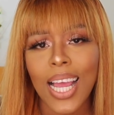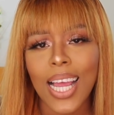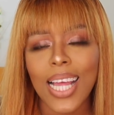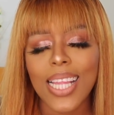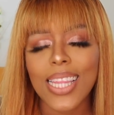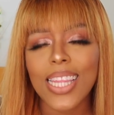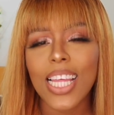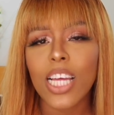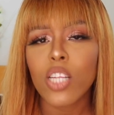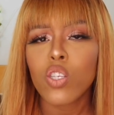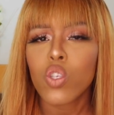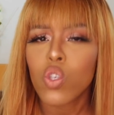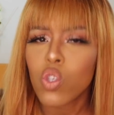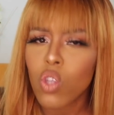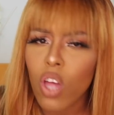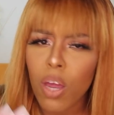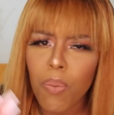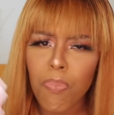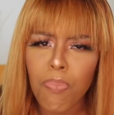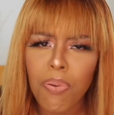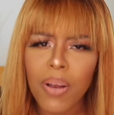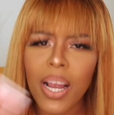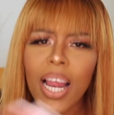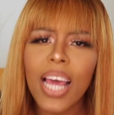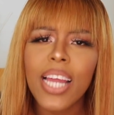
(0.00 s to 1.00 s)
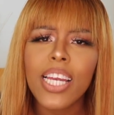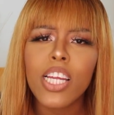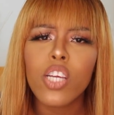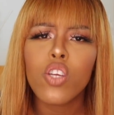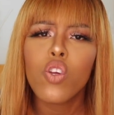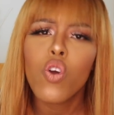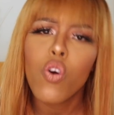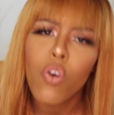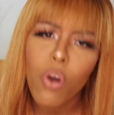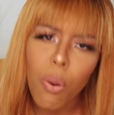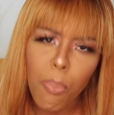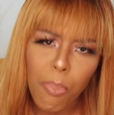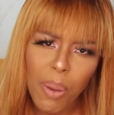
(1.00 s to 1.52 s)
then start planning
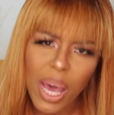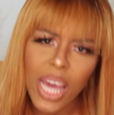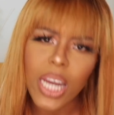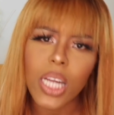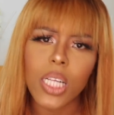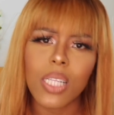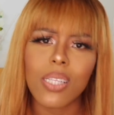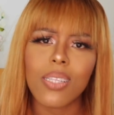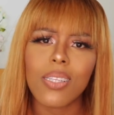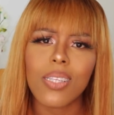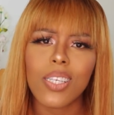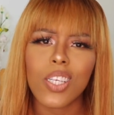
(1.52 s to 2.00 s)
your rebuttal.